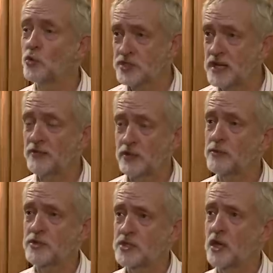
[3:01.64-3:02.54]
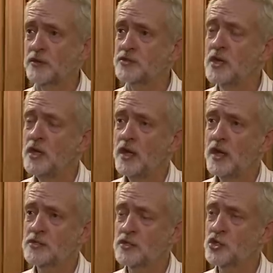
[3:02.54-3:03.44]
whatever the result,
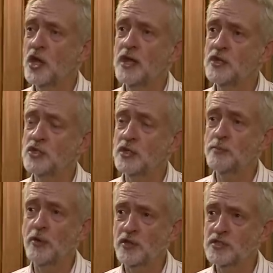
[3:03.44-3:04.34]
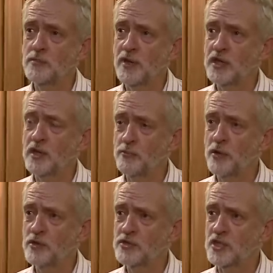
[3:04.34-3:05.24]
is a change in the policy-making
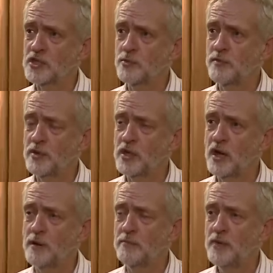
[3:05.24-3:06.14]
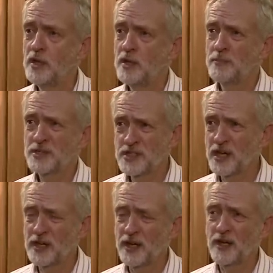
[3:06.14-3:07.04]
process. We've become,
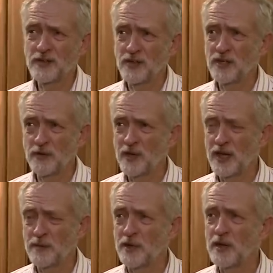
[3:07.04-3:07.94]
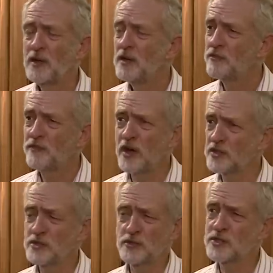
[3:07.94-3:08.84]
particularly under New Labour,
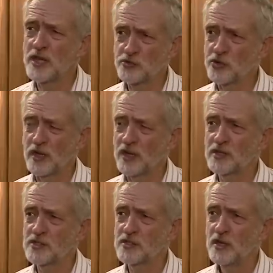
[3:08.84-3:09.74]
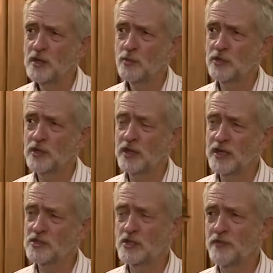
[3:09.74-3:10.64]
far too centralised, with the
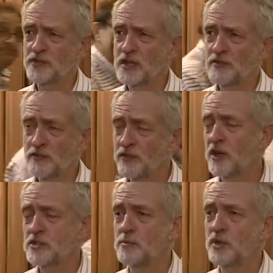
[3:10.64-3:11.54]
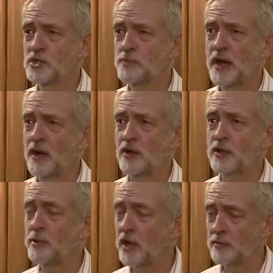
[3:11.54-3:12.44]
leader's office having far too much power,
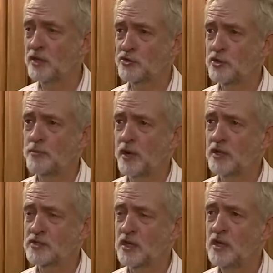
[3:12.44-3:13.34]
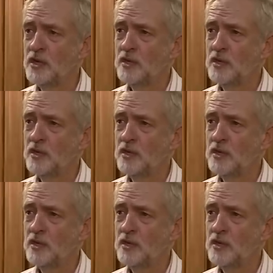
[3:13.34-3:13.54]
the parliamentary party